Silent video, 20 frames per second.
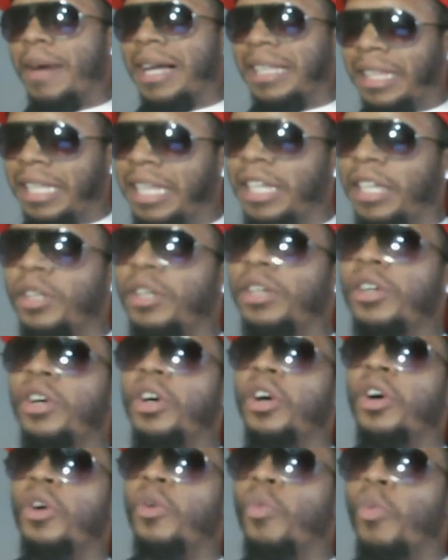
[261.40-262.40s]
think
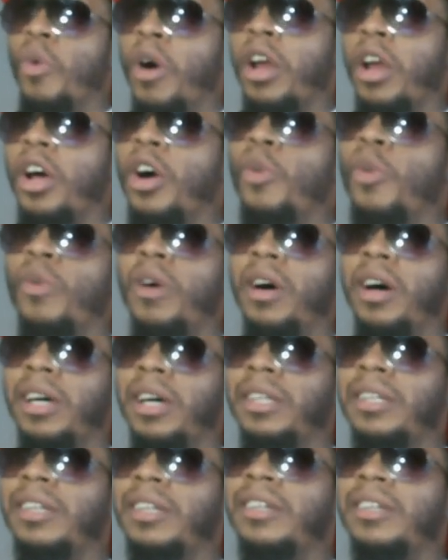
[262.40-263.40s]

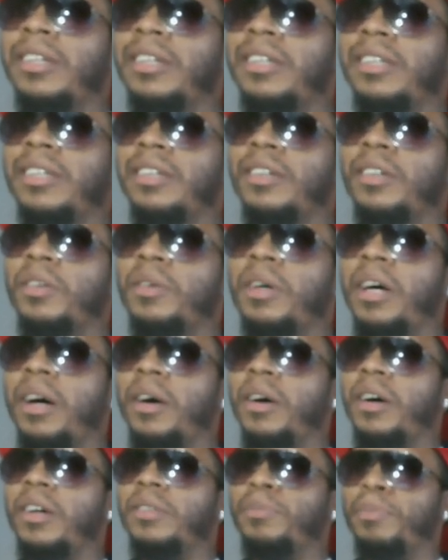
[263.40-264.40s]
one-on-one,
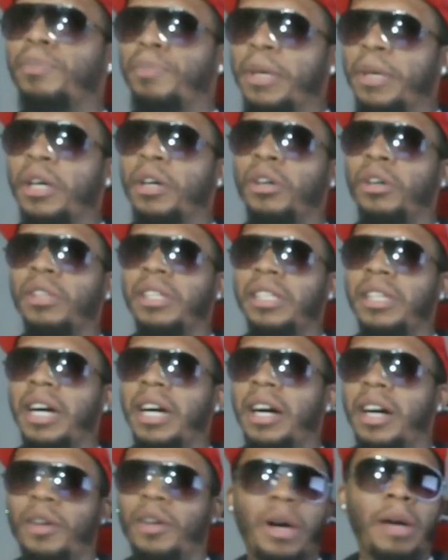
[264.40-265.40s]
Bill,
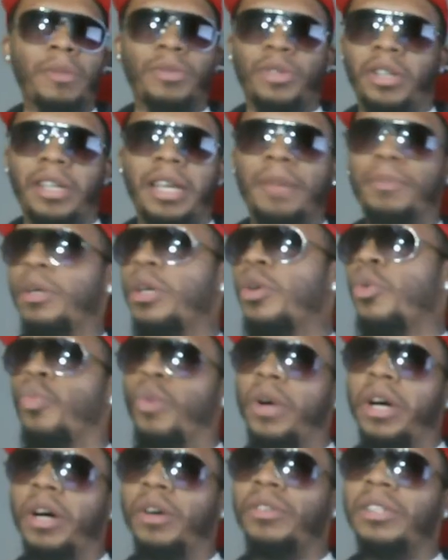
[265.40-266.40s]
uh, I'm sorry, not Bill,
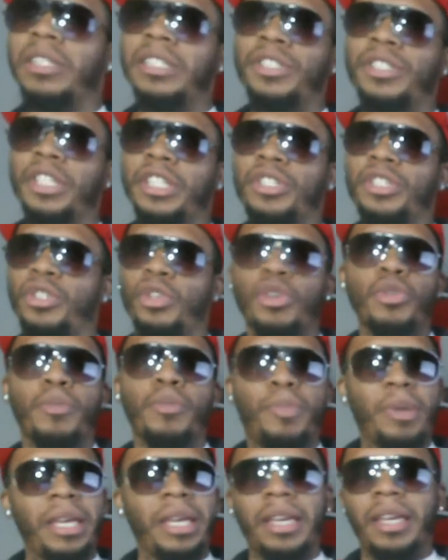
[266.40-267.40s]
Wilt is just too
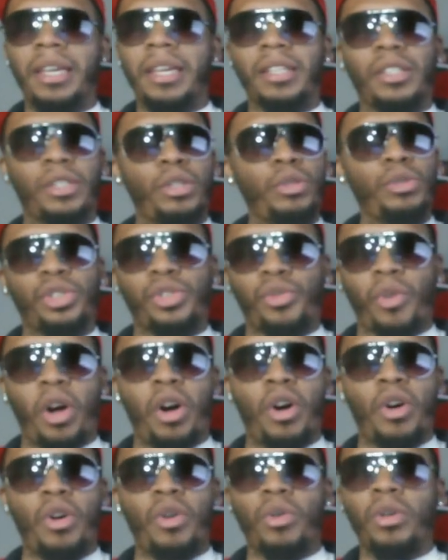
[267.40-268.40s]
big, too
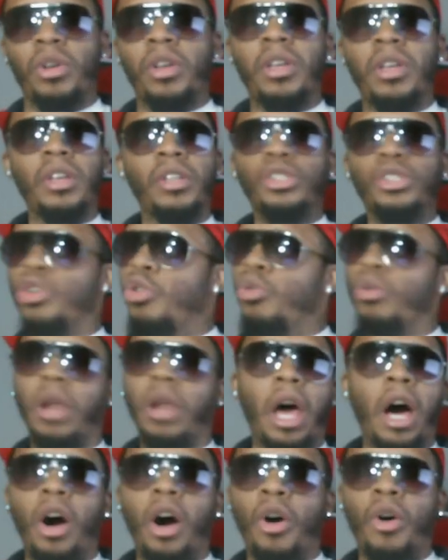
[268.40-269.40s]
strong, too
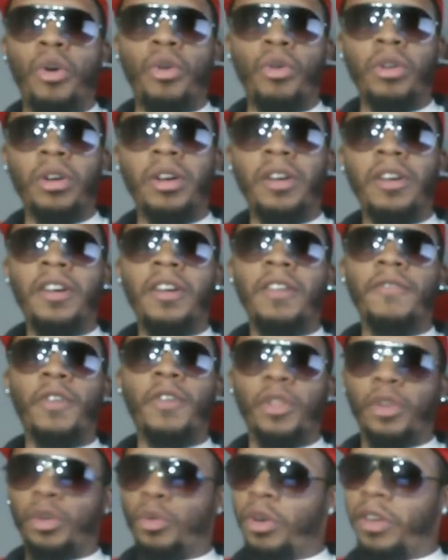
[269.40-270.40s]
long
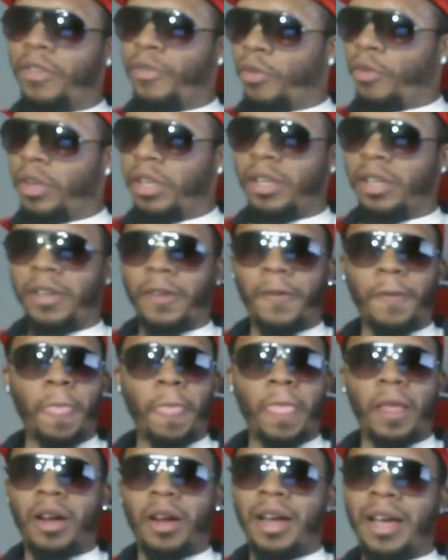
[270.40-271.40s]
for the Greek Freak.
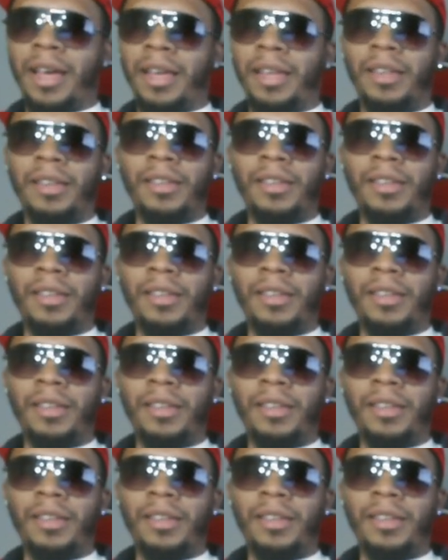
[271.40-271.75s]
All right,